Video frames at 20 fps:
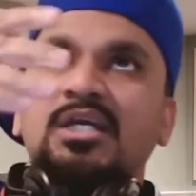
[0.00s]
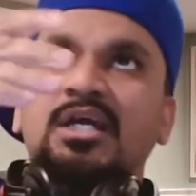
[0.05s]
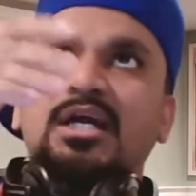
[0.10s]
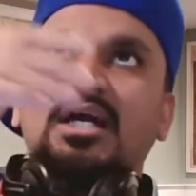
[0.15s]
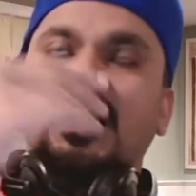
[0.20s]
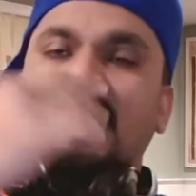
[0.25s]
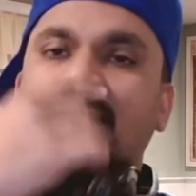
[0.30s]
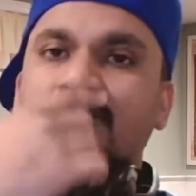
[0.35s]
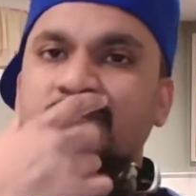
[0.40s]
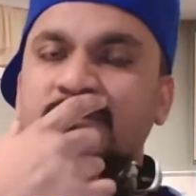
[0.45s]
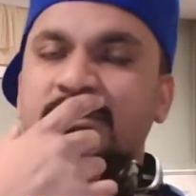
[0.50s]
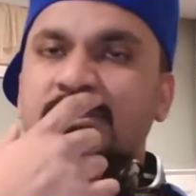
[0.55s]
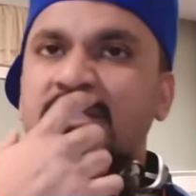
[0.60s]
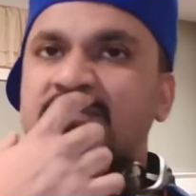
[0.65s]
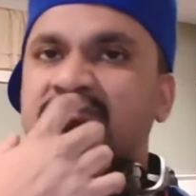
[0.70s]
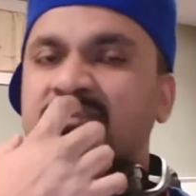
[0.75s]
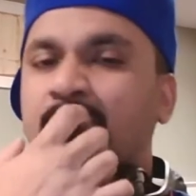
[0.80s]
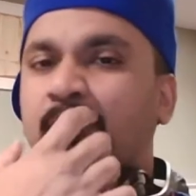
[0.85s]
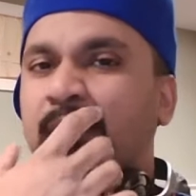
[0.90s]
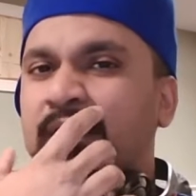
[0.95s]
Um,
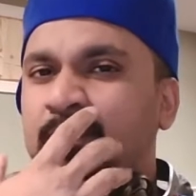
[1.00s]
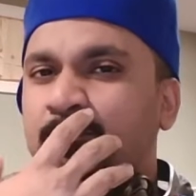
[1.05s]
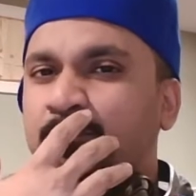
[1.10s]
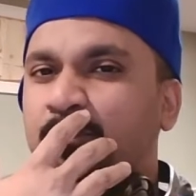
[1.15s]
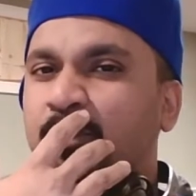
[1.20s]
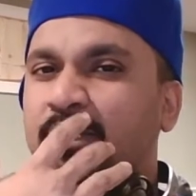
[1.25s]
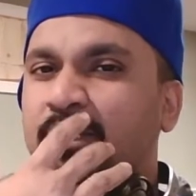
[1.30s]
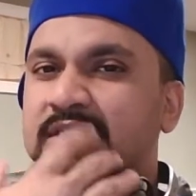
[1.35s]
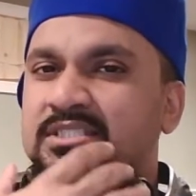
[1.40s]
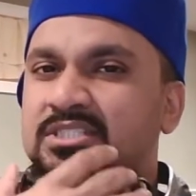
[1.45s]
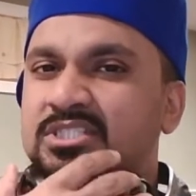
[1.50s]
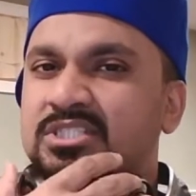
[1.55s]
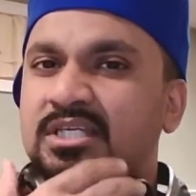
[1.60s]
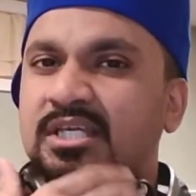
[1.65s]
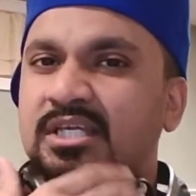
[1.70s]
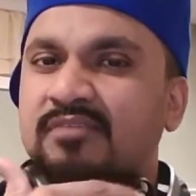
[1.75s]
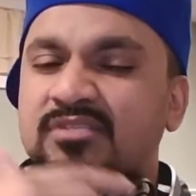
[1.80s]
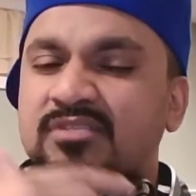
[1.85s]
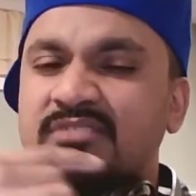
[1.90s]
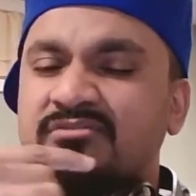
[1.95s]
she's from Manipur, isn't she?
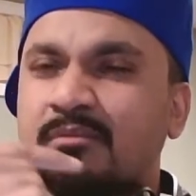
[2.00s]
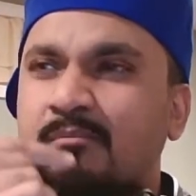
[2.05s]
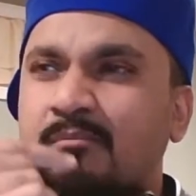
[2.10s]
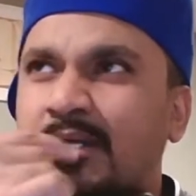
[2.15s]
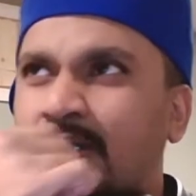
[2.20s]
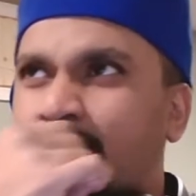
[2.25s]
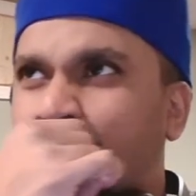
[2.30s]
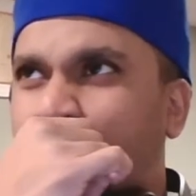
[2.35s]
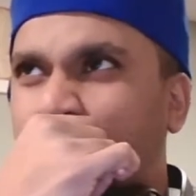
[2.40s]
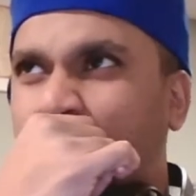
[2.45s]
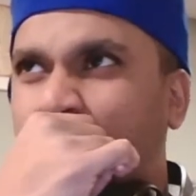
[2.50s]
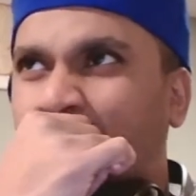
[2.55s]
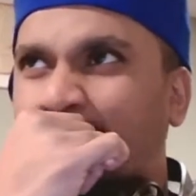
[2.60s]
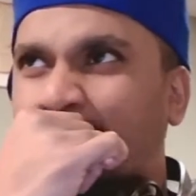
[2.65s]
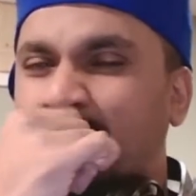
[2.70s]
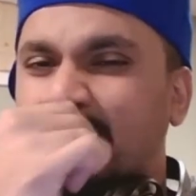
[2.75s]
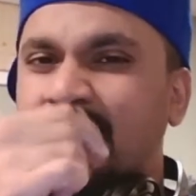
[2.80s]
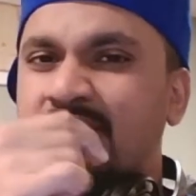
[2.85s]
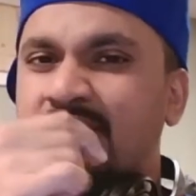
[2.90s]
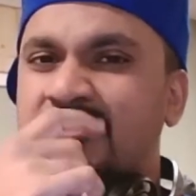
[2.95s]
If she's from Manipur, I
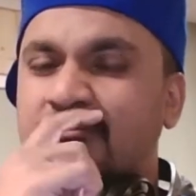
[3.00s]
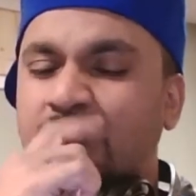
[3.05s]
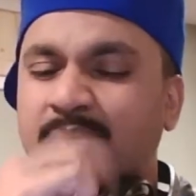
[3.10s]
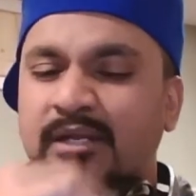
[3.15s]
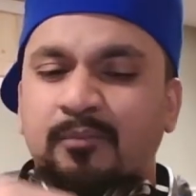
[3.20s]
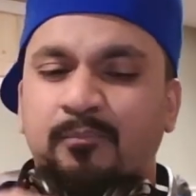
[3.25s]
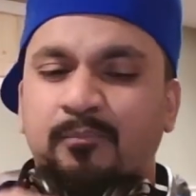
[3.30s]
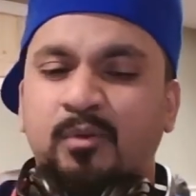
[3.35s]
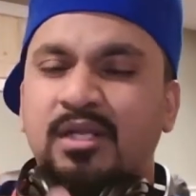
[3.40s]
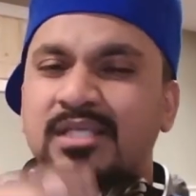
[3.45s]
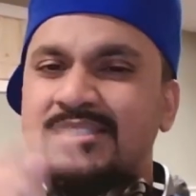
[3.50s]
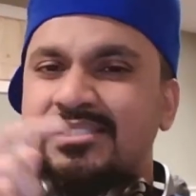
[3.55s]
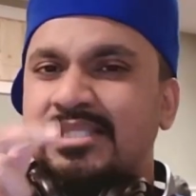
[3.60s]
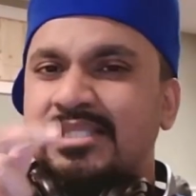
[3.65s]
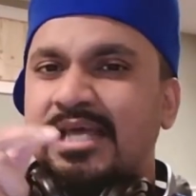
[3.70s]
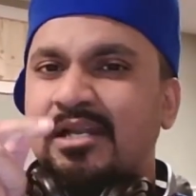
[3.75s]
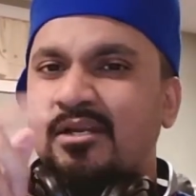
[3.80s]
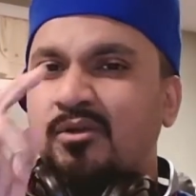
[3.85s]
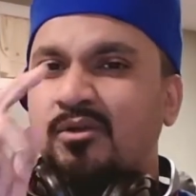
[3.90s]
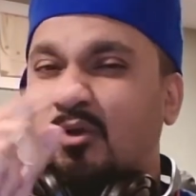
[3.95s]
believe she's from Manipur. Isn't
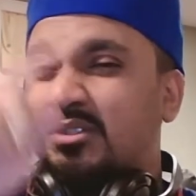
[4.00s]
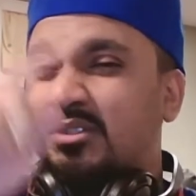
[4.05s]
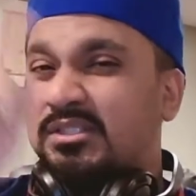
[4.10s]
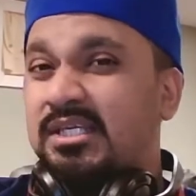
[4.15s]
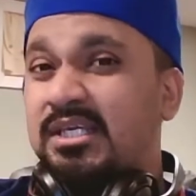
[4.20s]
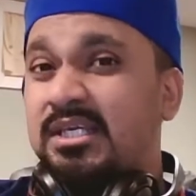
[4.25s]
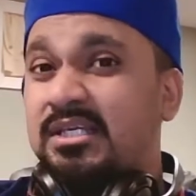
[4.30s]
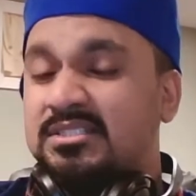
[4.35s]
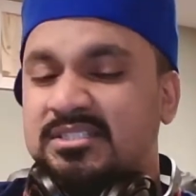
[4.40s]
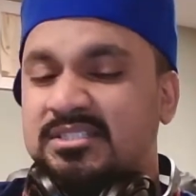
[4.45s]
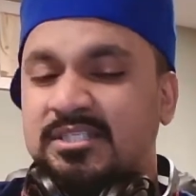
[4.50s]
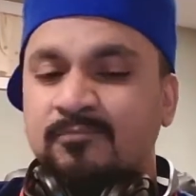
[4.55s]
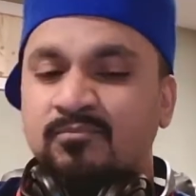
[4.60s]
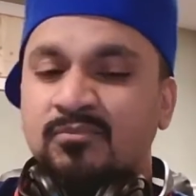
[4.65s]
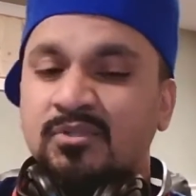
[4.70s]
that Northeast?